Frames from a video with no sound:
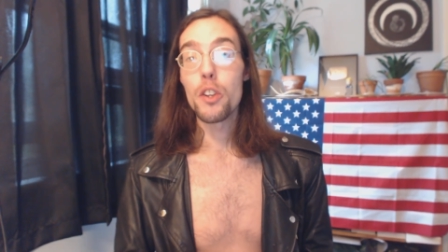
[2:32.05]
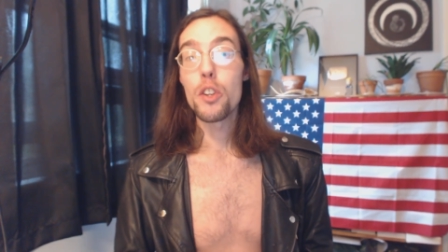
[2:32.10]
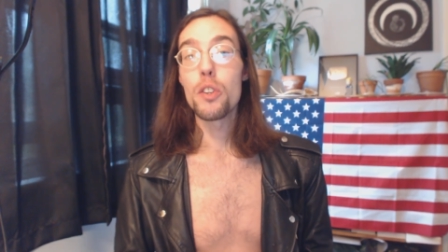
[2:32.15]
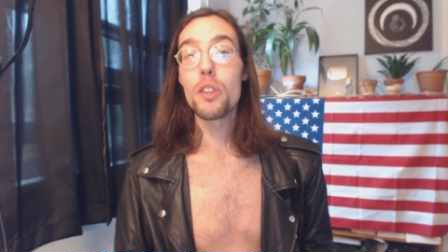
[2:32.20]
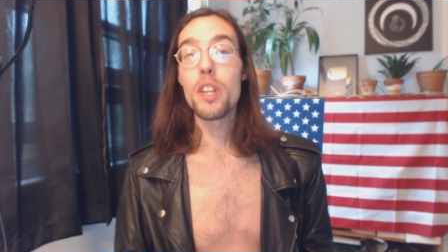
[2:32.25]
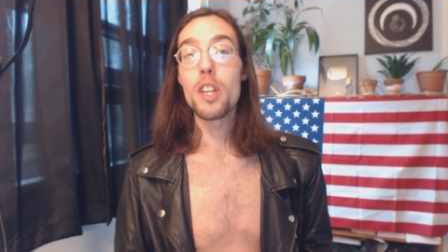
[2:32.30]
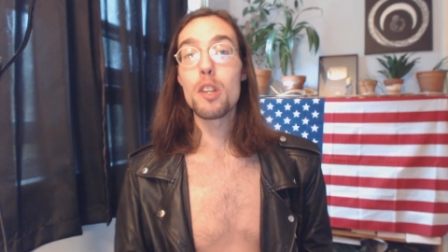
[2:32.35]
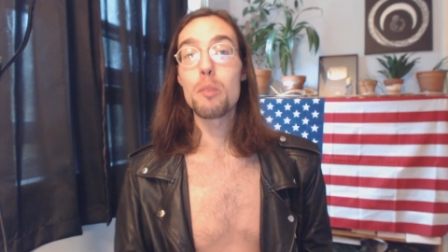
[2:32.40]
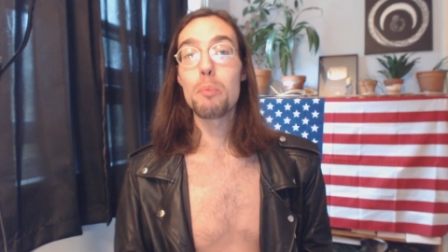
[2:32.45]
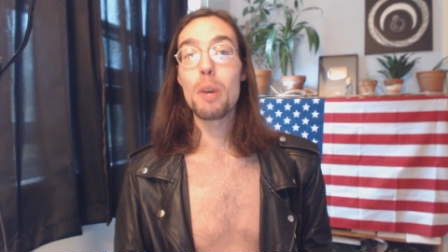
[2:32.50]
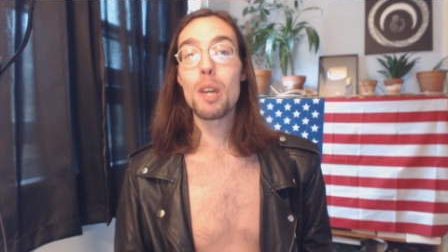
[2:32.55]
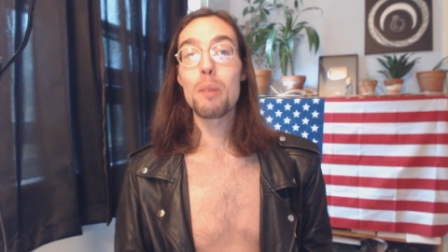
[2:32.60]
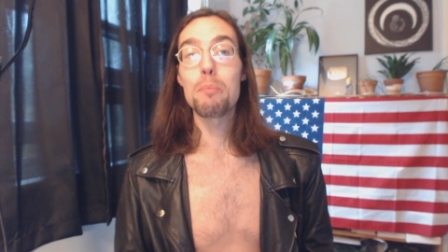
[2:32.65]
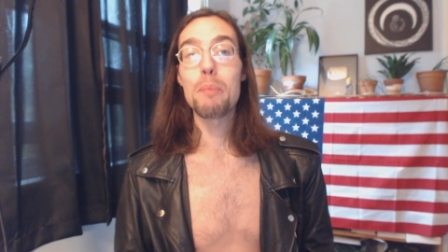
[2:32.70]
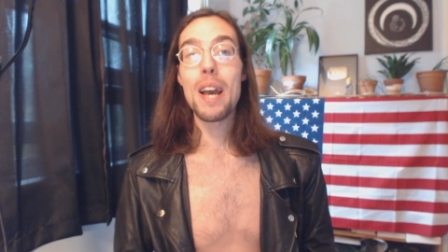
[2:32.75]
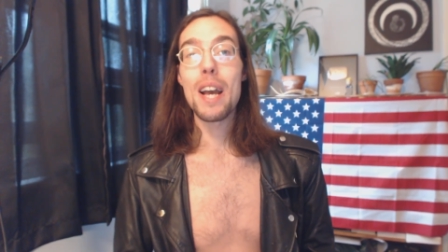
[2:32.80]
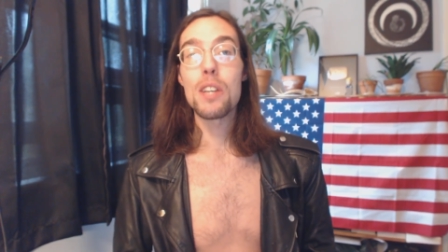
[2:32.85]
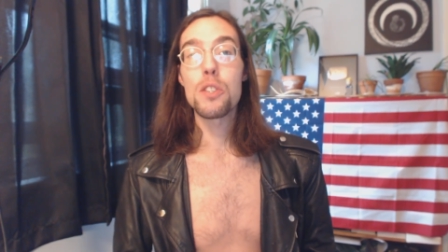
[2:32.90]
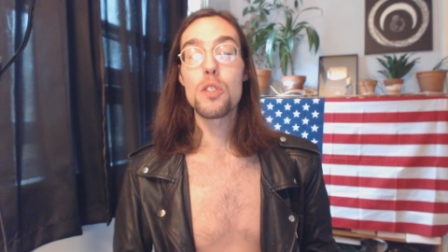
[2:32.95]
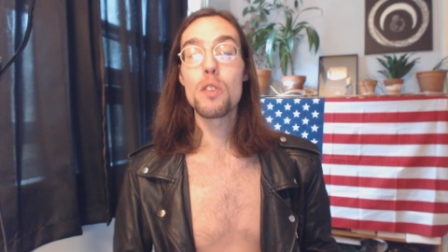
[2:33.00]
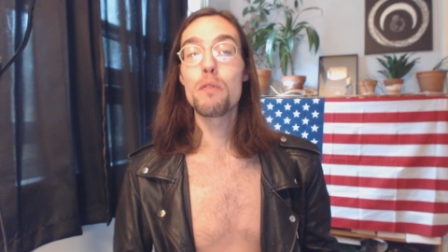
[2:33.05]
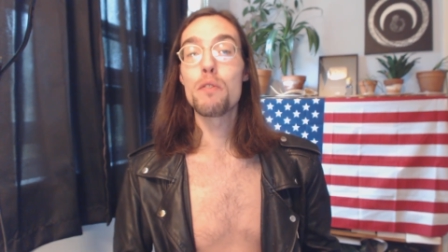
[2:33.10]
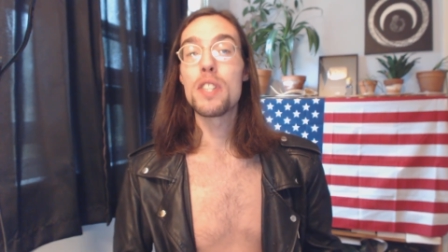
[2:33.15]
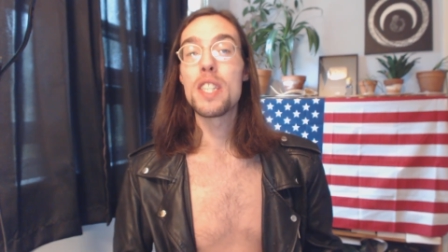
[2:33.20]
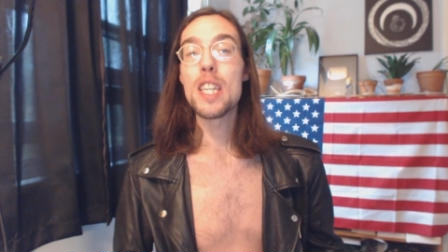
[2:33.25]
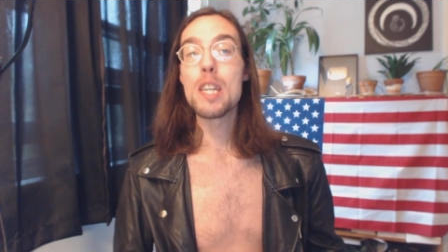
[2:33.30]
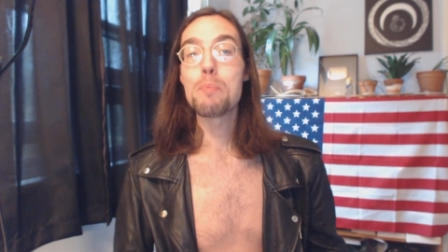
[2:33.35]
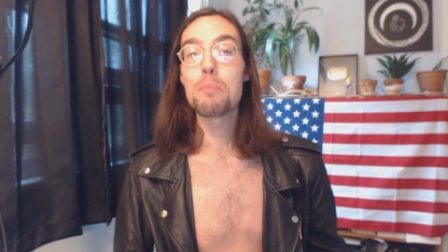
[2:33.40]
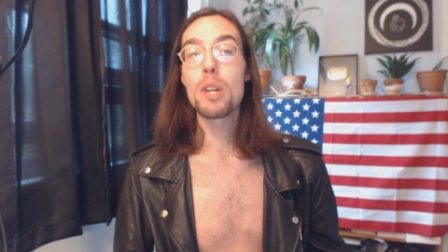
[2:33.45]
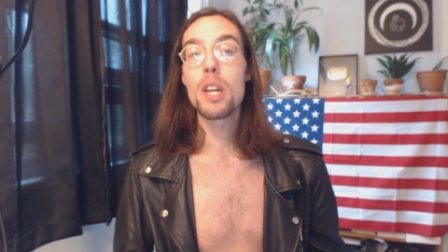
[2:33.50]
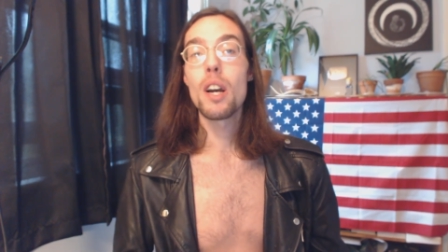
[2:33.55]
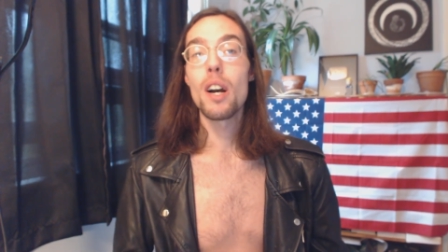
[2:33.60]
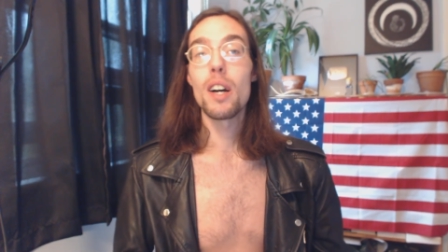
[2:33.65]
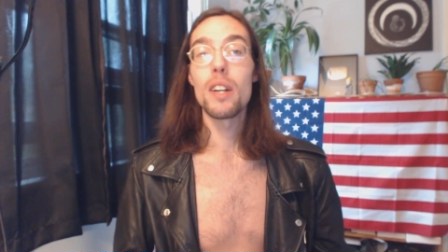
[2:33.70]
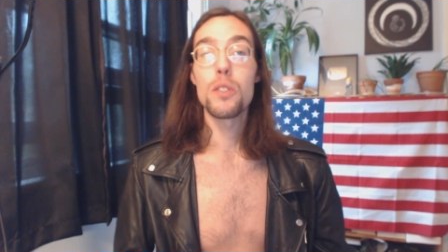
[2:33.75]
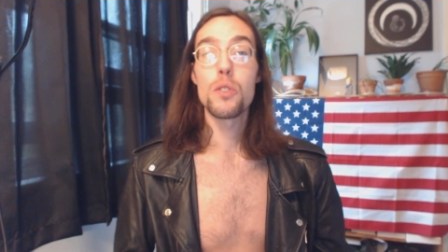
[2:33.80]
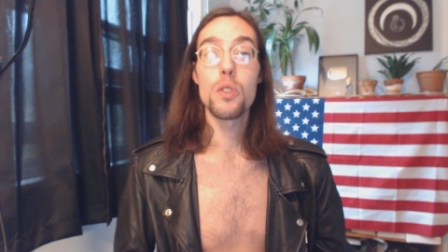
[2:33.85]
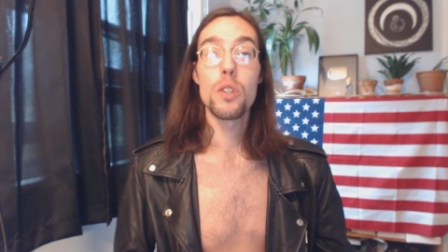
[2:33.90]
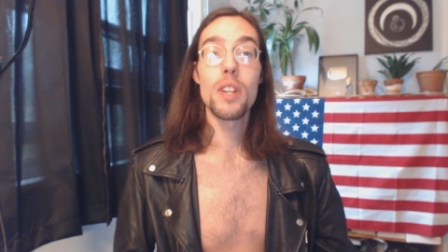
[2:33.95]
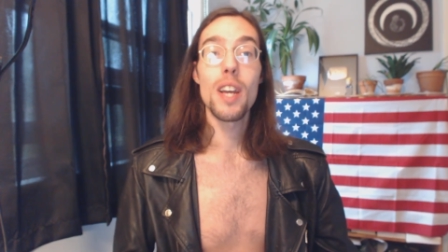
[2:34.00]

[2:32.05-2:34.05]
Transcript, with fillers: You'd need to make massive, deep cuts.